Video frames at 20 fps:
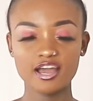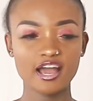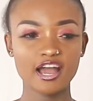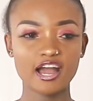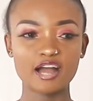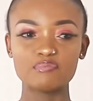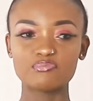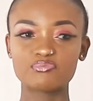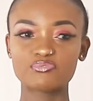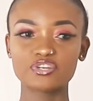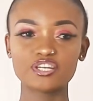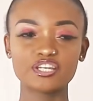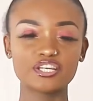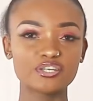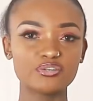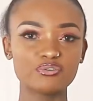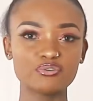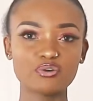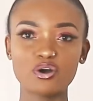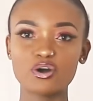I'm feeding
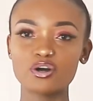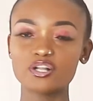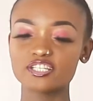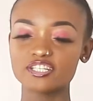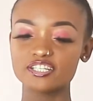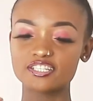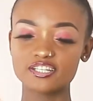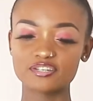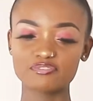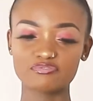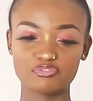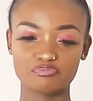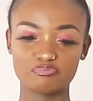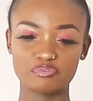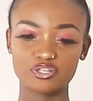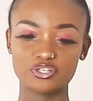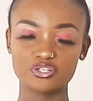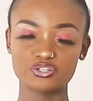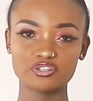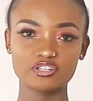you all this
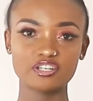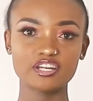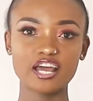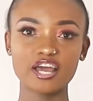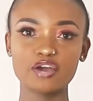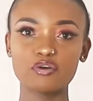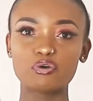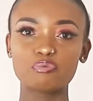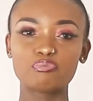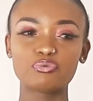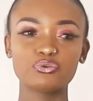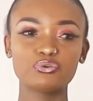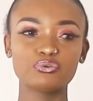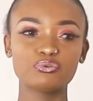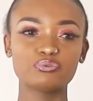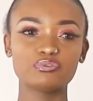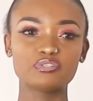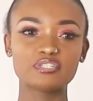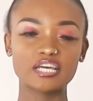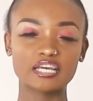information. I hope
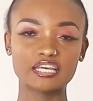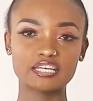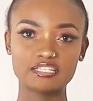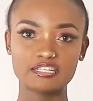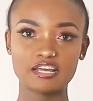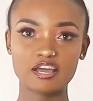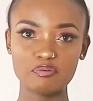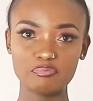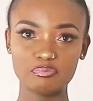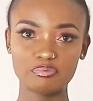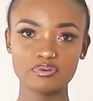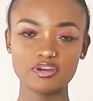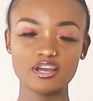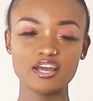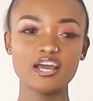you take it up.